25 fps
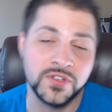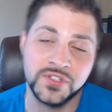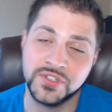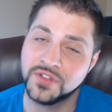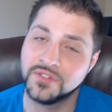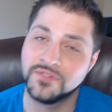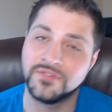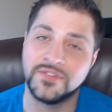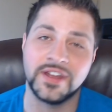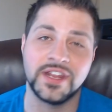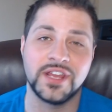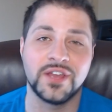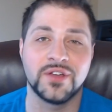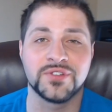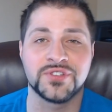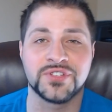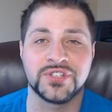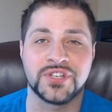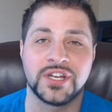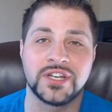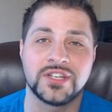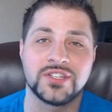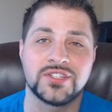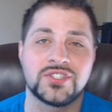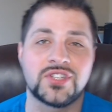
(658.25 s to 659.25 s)
So the videos are
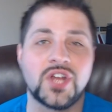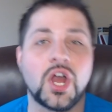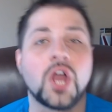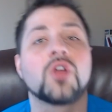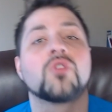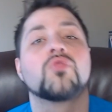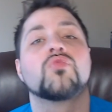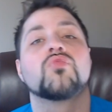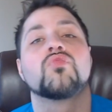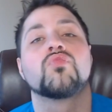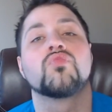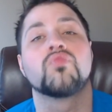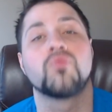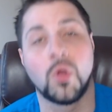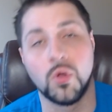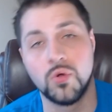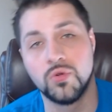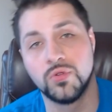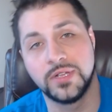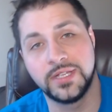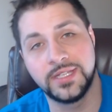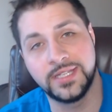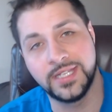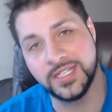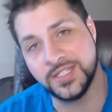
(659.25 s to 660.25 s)
going to start
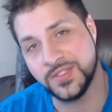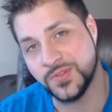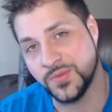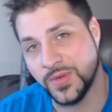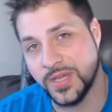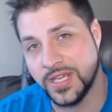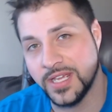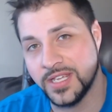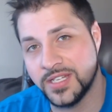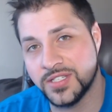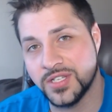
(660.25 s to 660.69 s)
rolling this week.